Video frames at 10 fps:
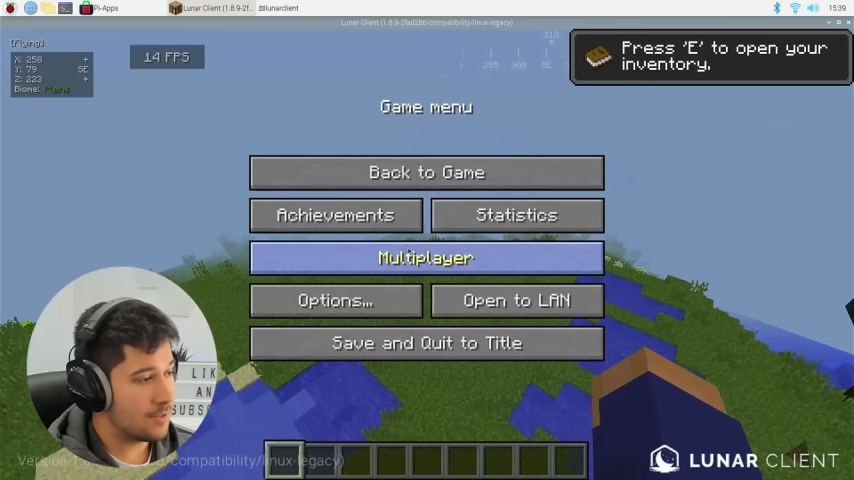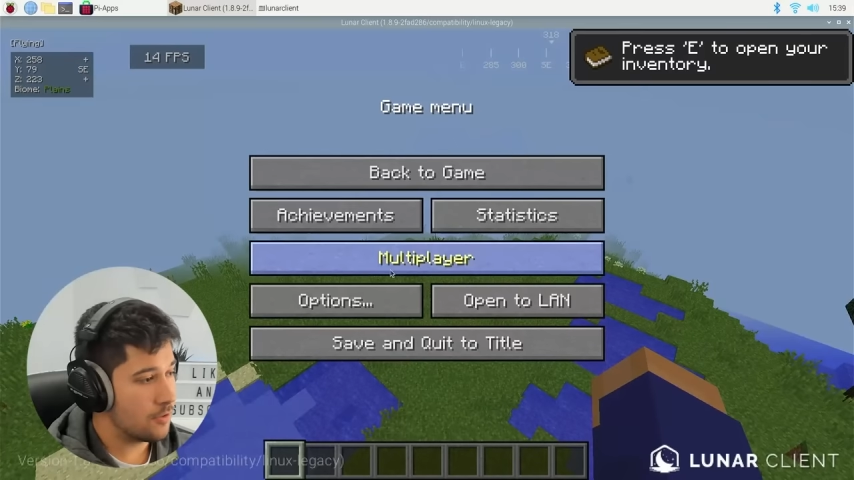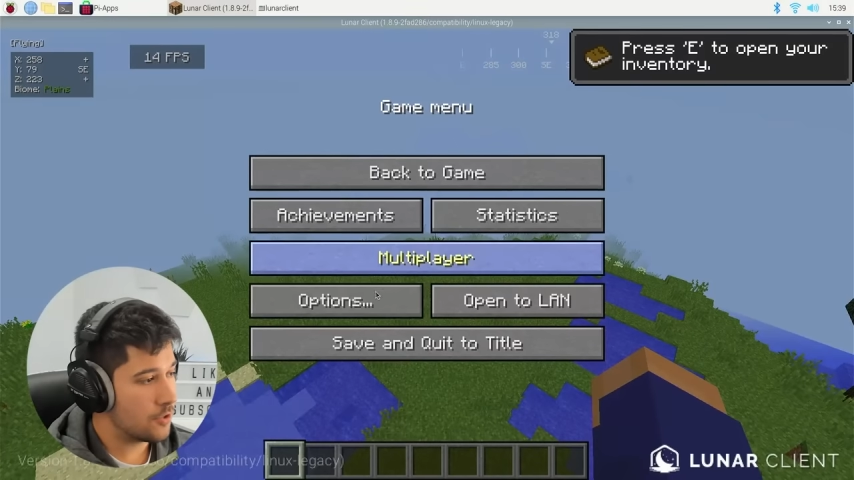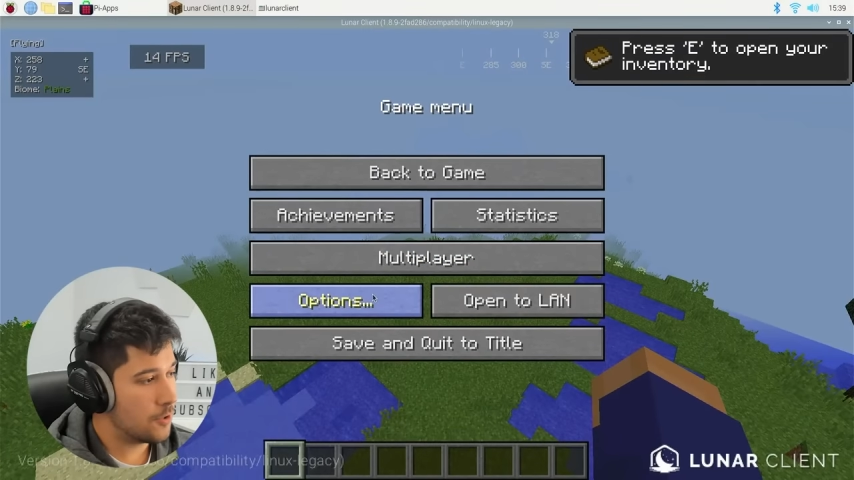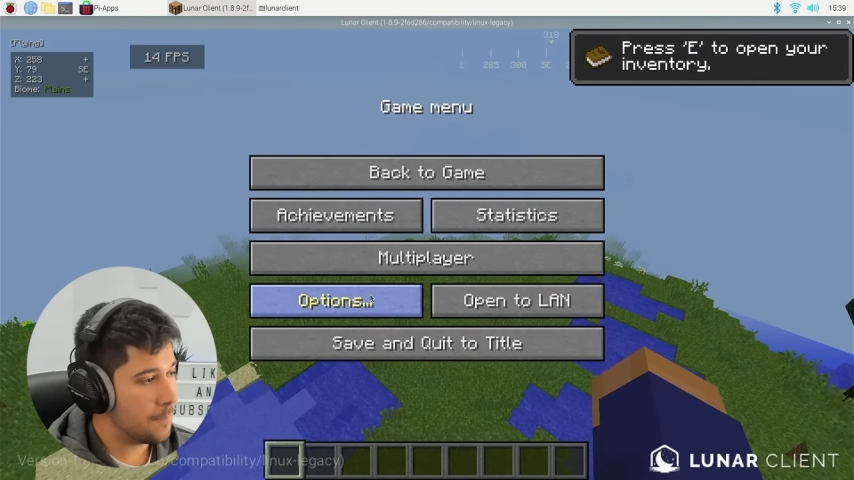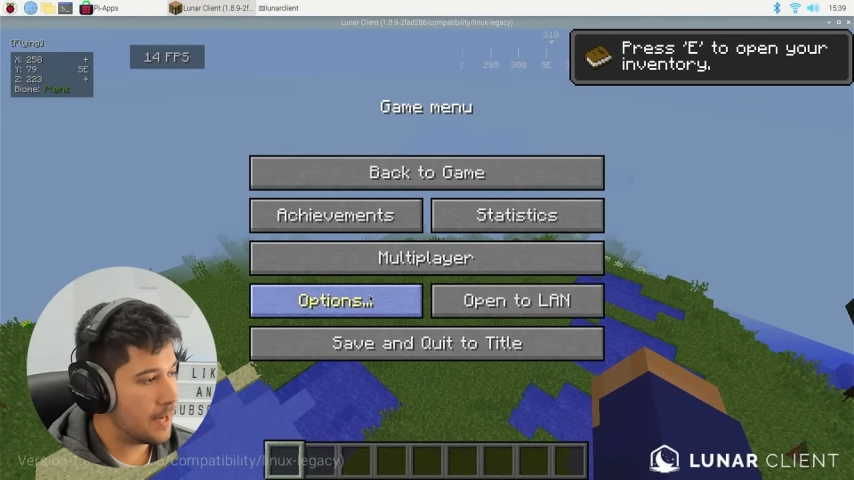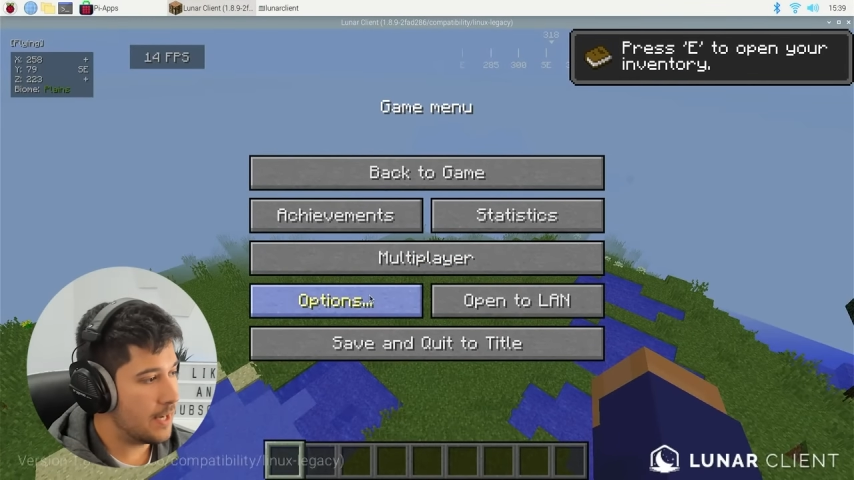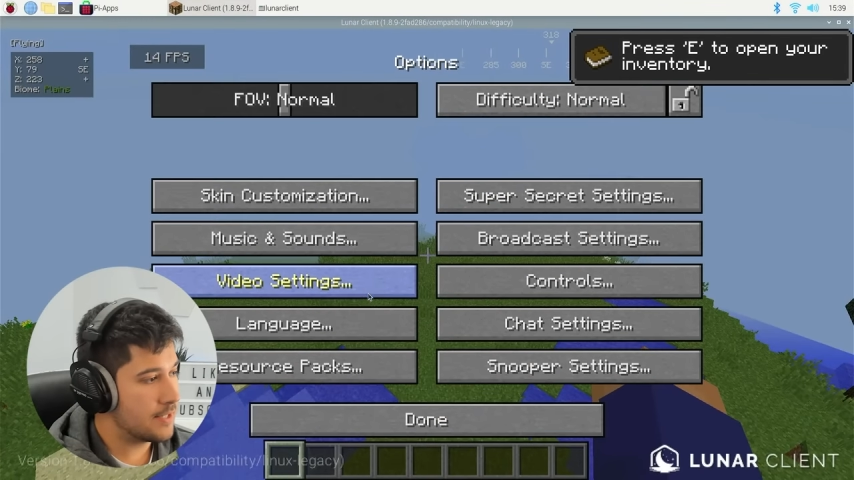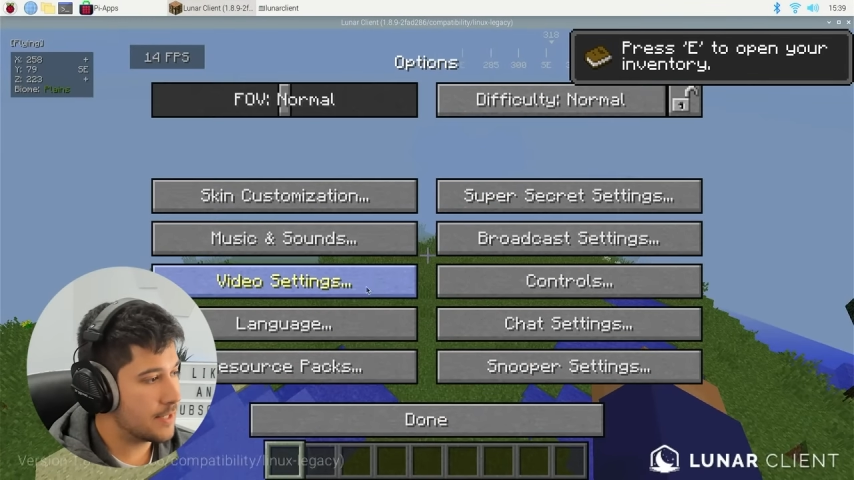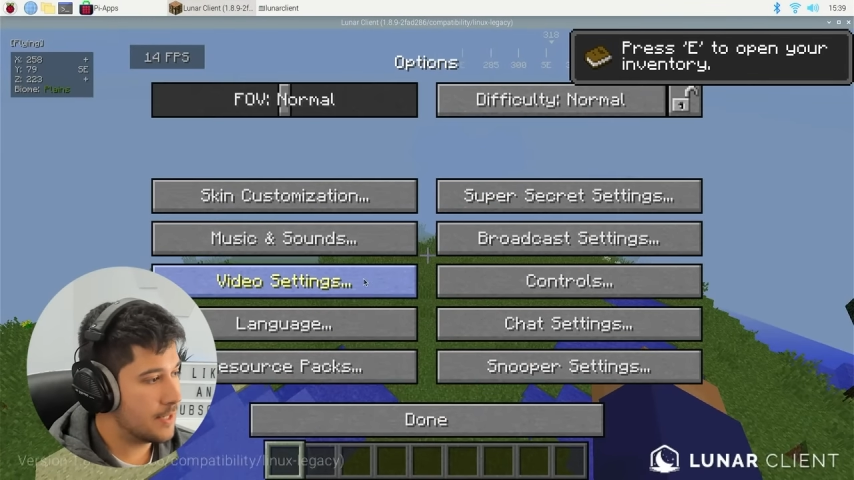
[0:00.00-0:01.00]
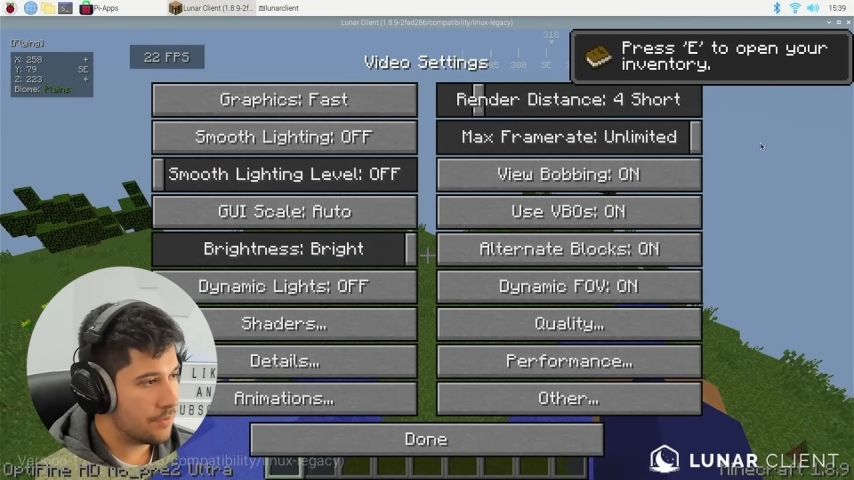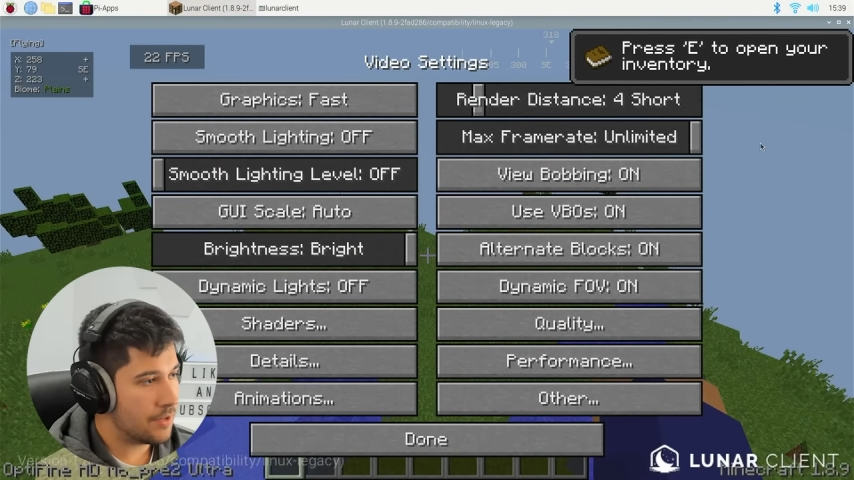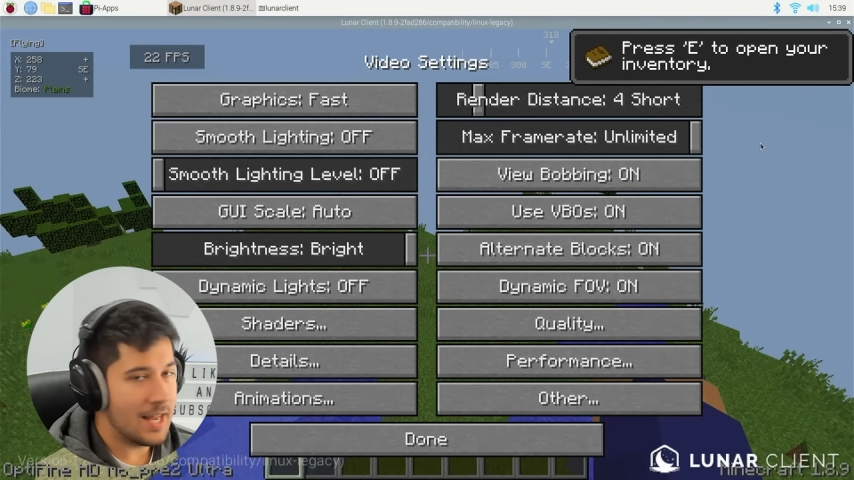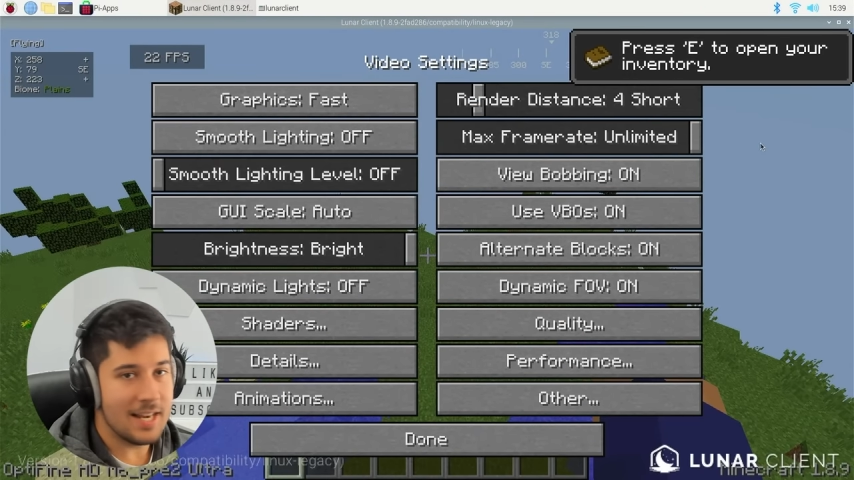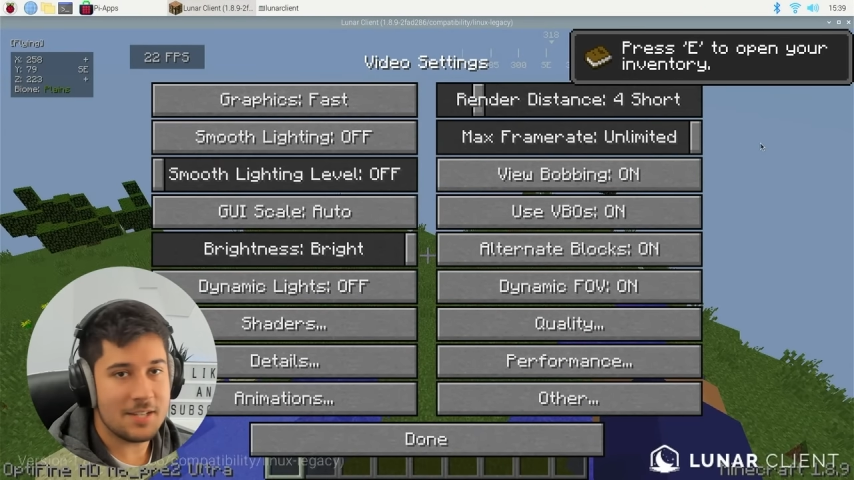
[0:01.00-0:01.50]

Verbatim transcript: it's not too bad. All right,